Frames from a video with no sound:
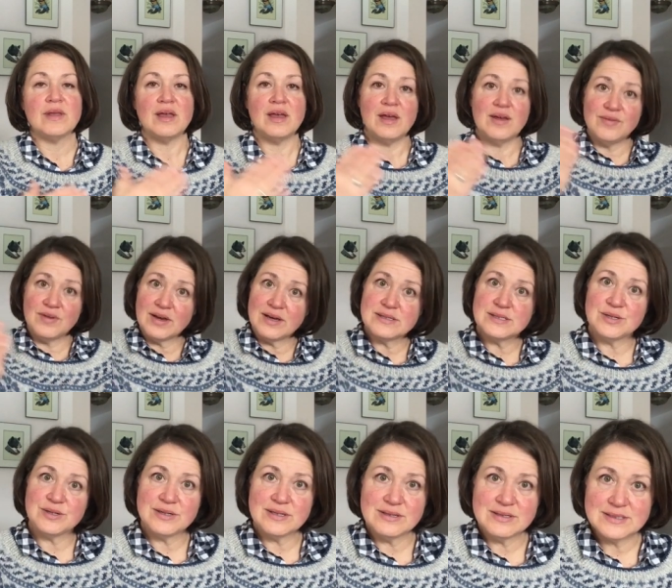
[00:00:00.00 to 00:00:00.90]
have you guys
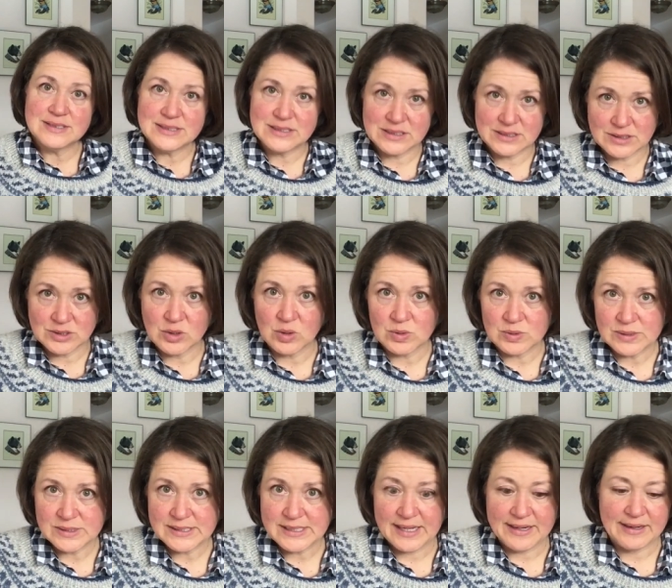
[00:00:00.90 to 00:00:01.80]
heard of this goal
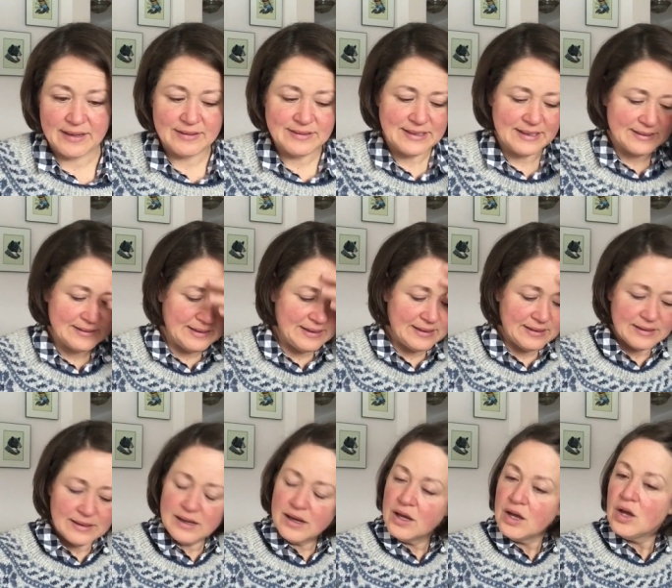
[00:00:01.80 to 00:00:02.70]
setting technique,